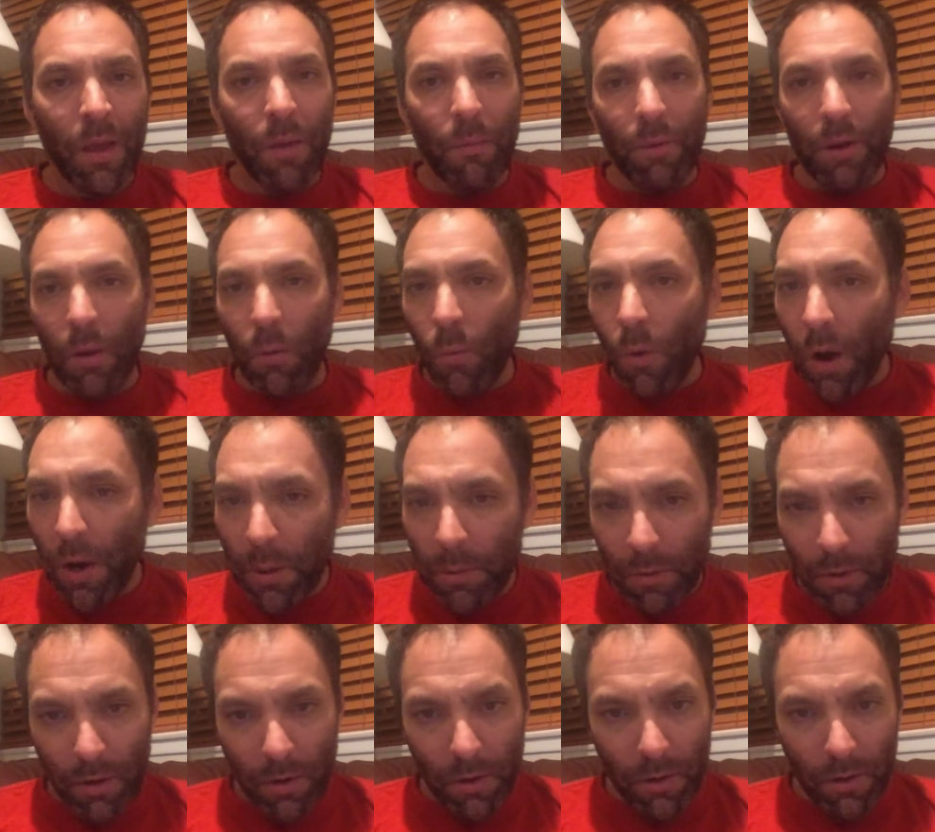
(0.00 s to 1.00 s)
But I want to
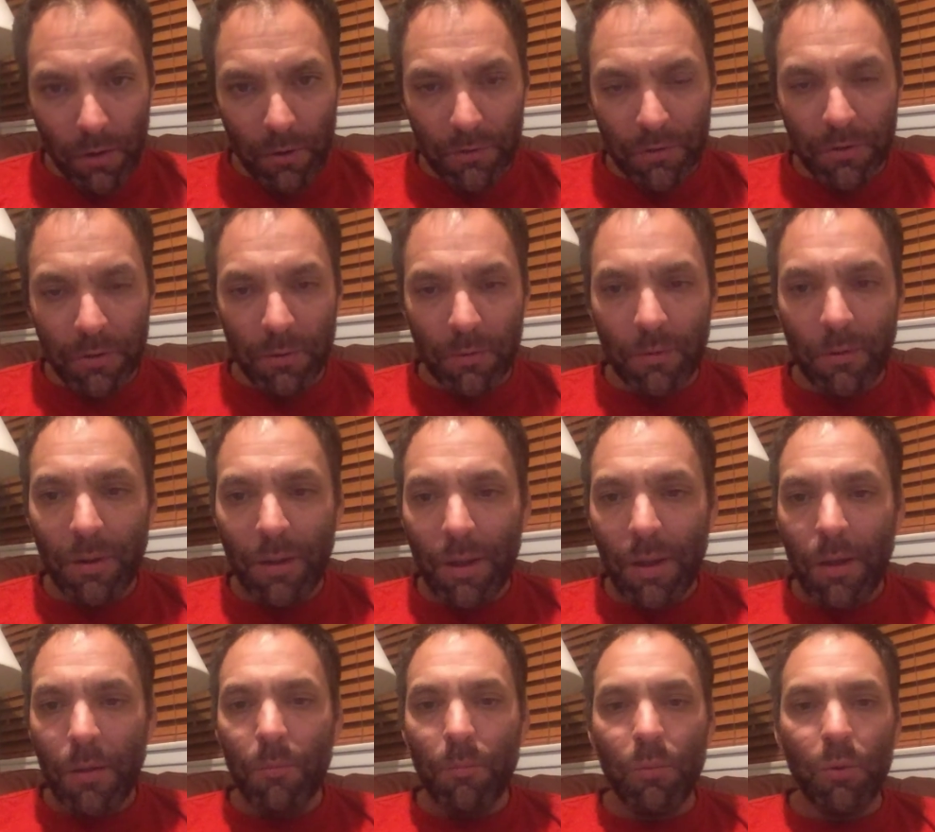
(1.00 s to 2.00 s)
encourage you,
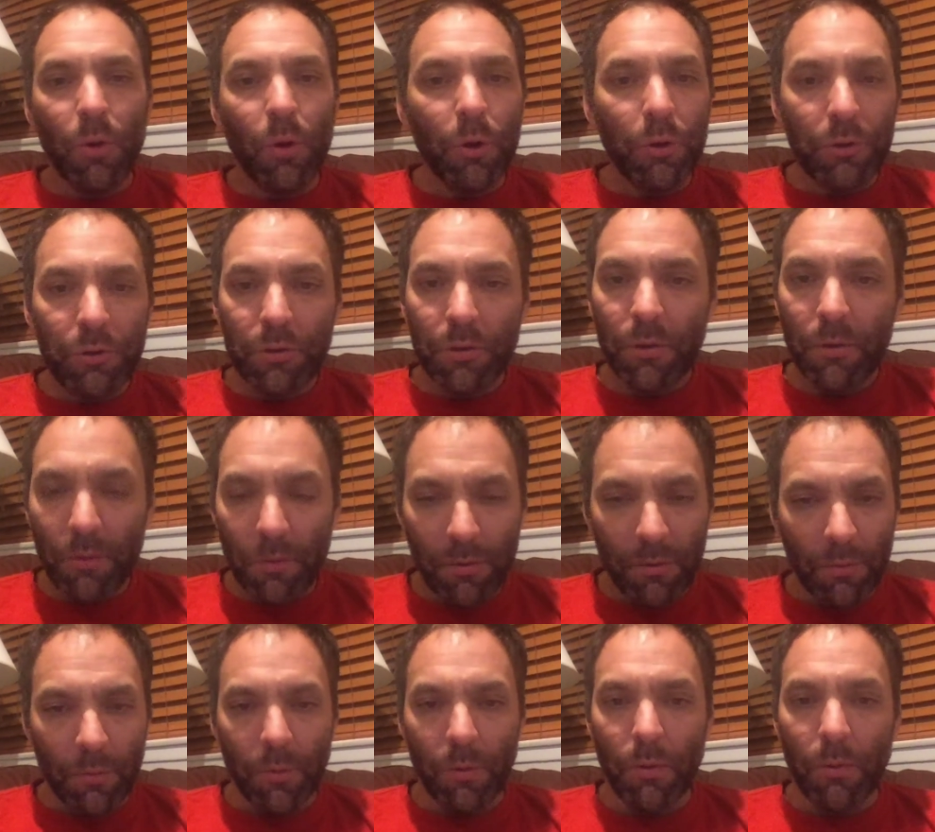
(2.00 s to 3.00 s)
push
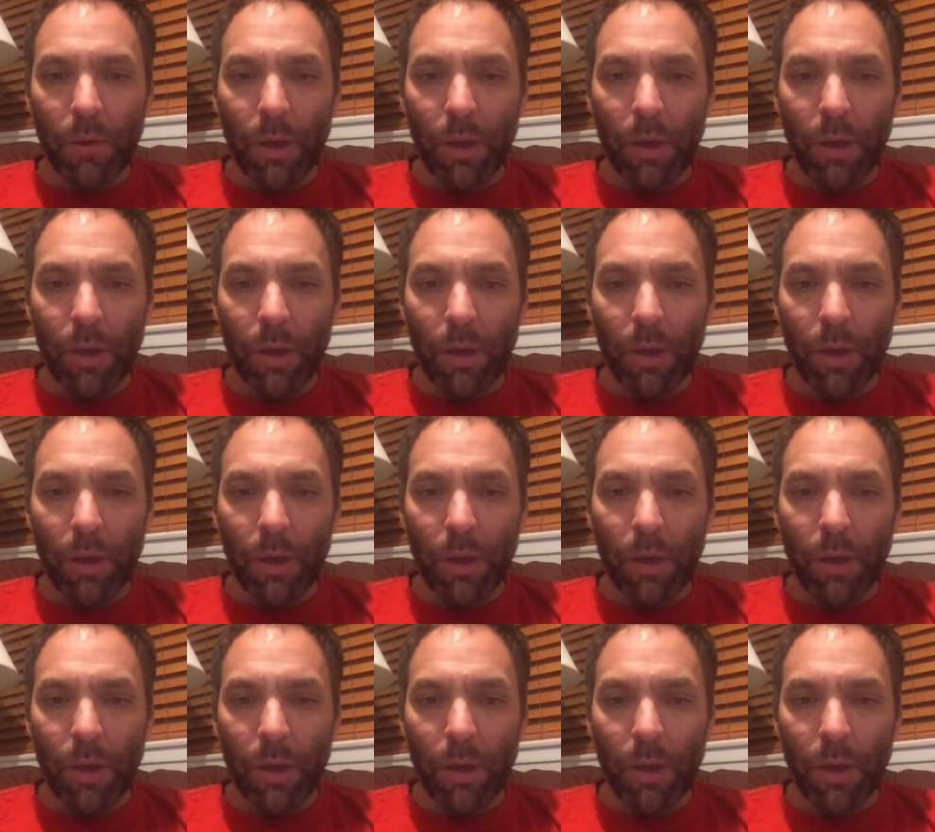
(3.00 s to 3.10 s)
through.